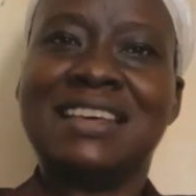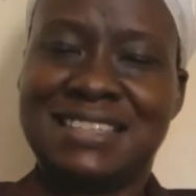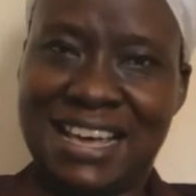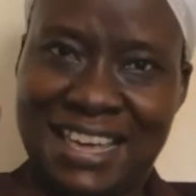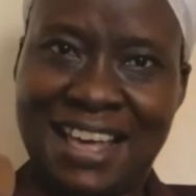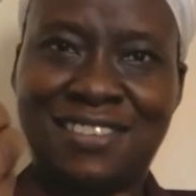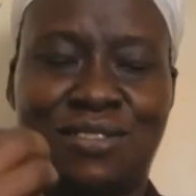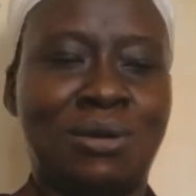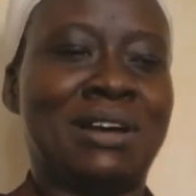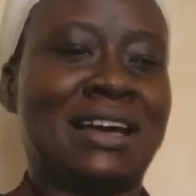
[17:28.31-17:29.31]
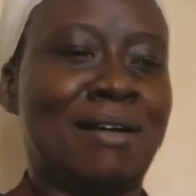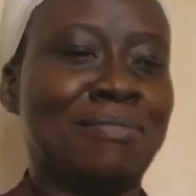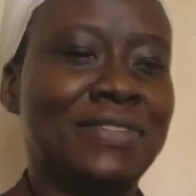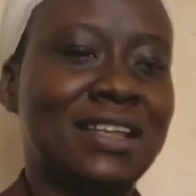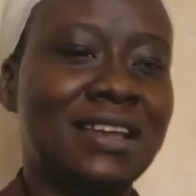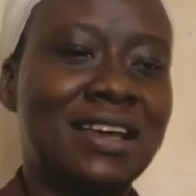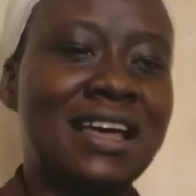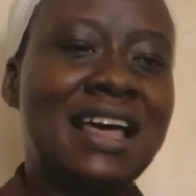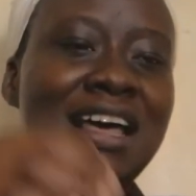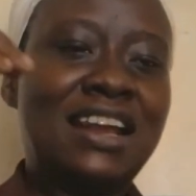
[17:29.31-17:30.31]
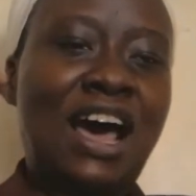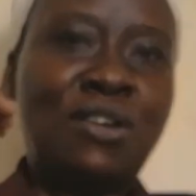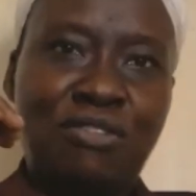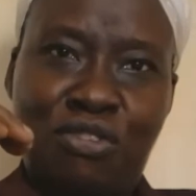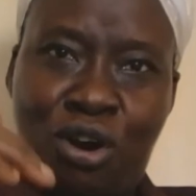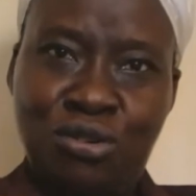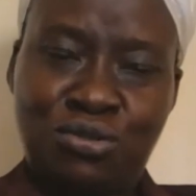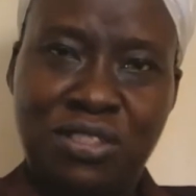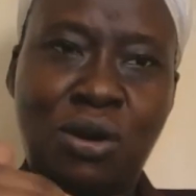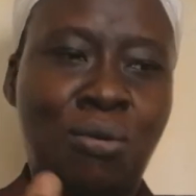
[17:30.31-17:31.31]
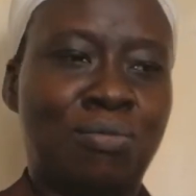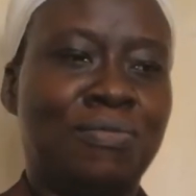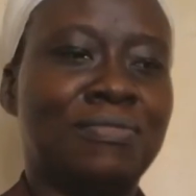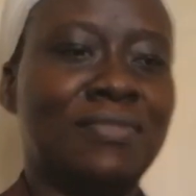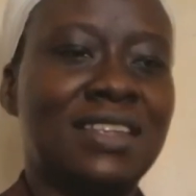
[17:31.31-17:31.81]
They say, yes, you're welcome. Now you have gone to the home.